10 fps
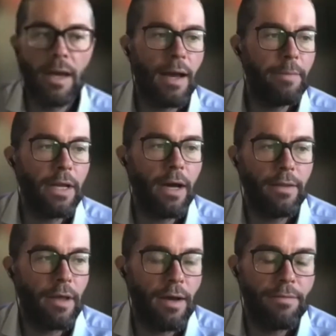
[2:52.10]
I mean,
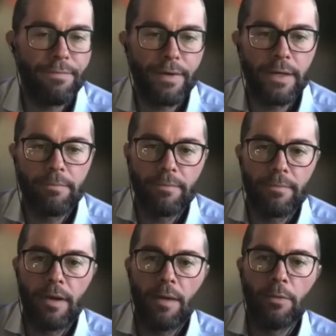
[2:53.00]

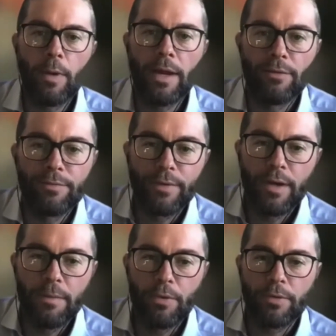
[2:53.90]
I'm aware of a
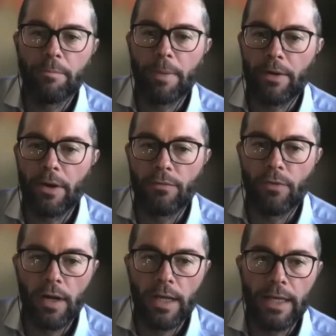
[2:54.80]
book that Barry
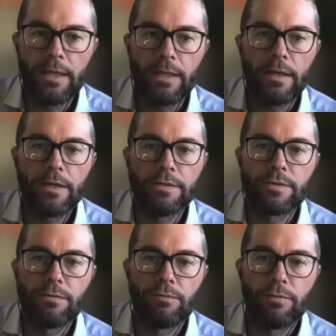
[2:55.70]
O'Reilly
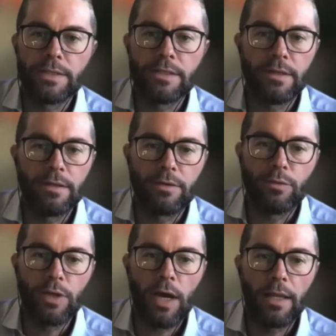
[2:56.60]
has written
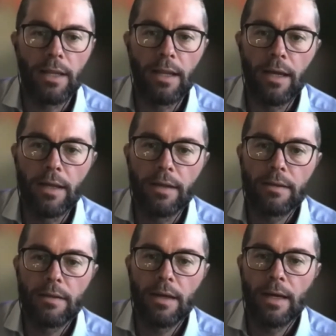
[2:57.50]
called Unlearn,
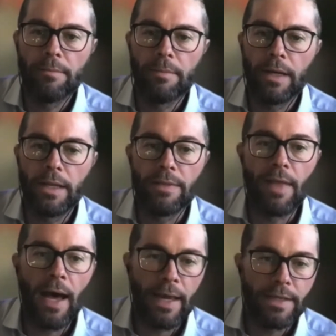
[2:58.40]
and in
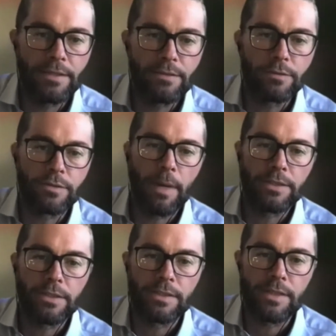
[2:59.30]
that he talks
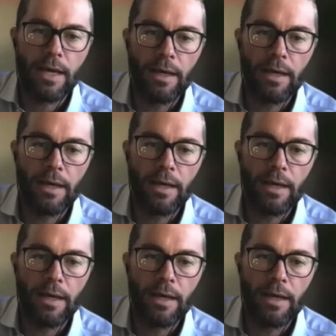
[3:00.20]
about just that,